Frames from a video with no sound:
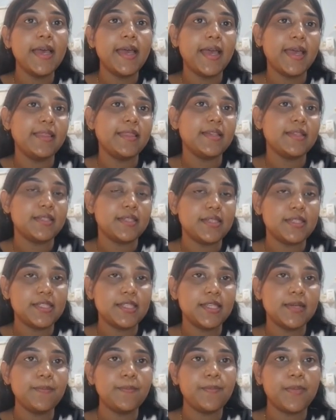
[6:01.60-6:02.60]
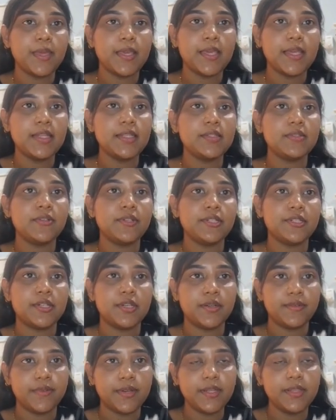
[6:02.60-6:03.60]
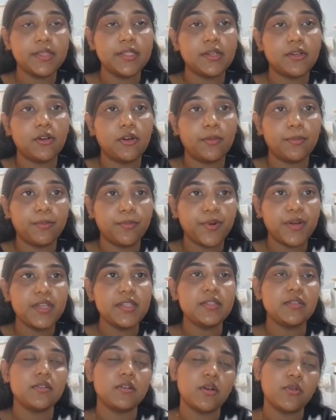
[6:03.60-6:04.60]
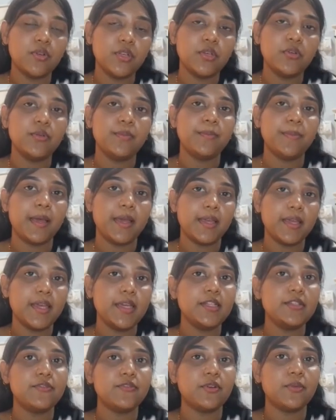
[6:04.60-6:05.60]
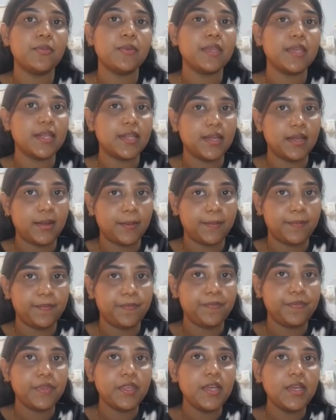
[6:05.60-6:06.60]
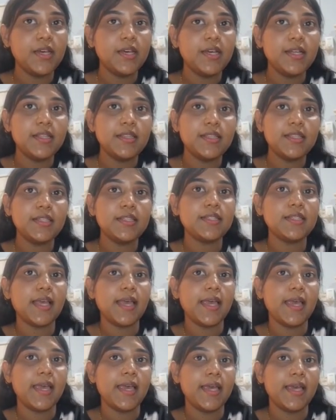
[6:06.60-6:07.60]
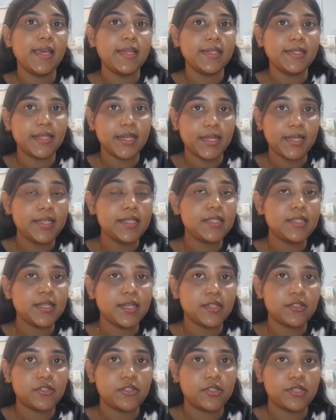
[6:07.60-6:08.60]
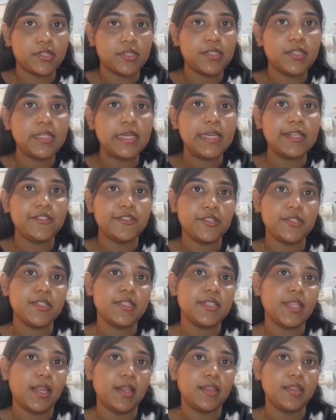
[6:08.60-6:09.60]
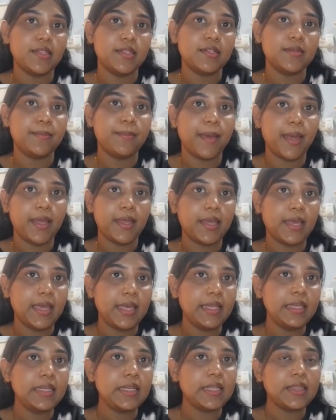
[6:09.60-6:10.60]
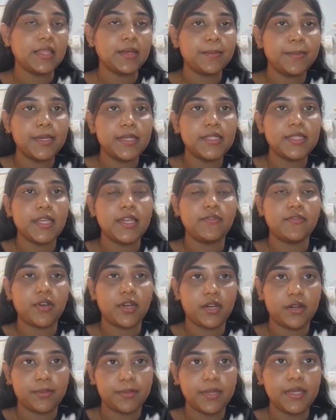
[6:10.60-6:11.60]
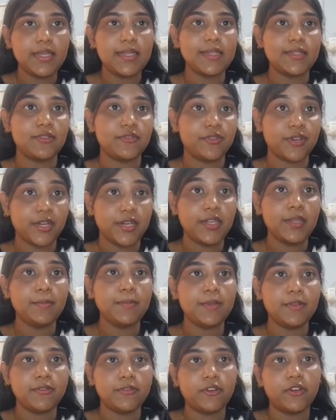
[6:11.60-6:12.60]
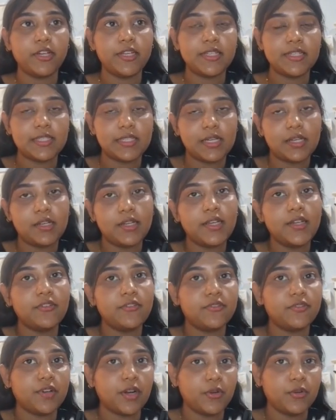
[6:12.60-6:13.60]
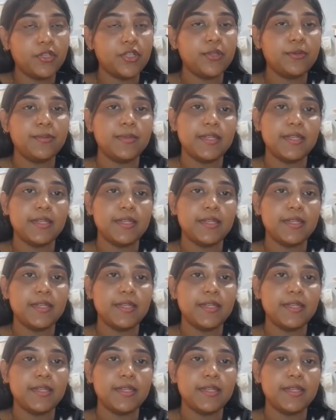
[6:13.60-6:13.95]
and the system begins retrieving the compressed Roundcube package from GitHub. This entire section ensures that the back-end database environment is ready before installing Roundcube